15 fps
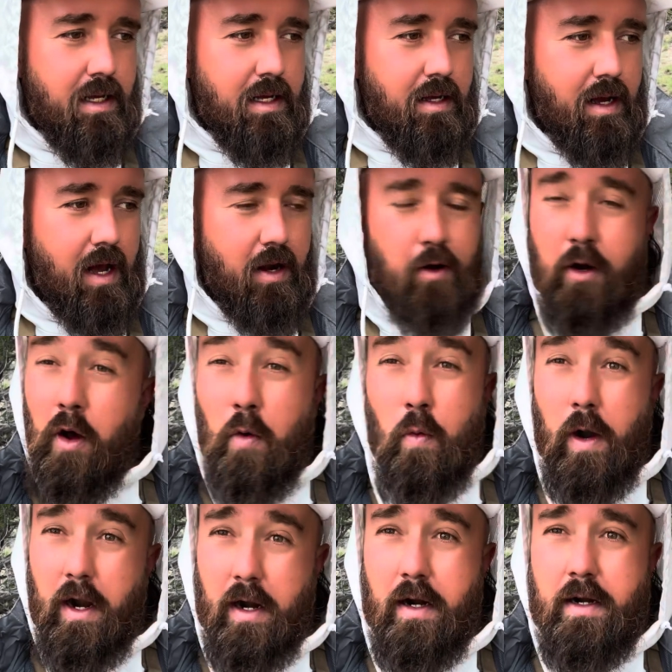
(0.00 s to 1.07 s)
I don't know
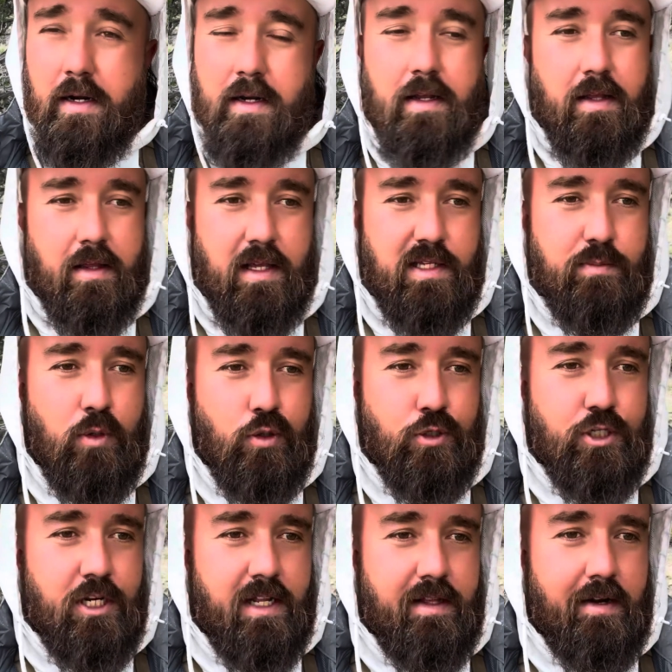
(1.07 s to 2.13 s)
where these bulls
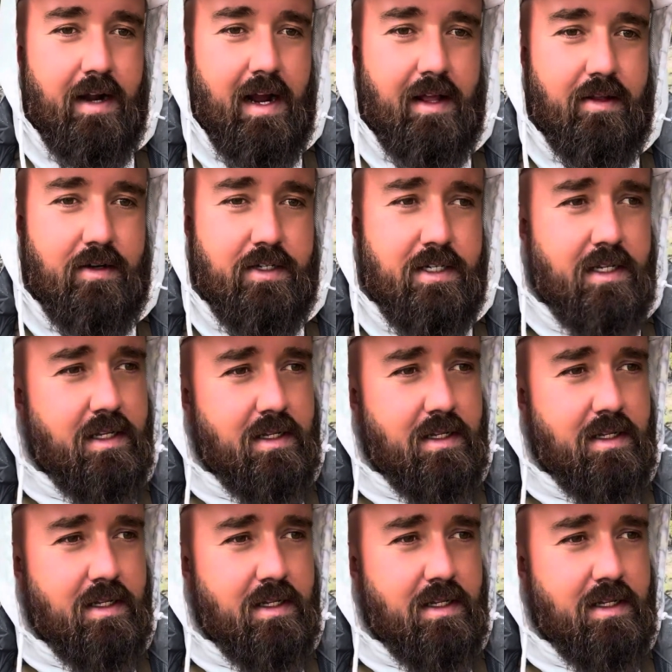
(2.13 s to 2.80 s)
shed their antlers.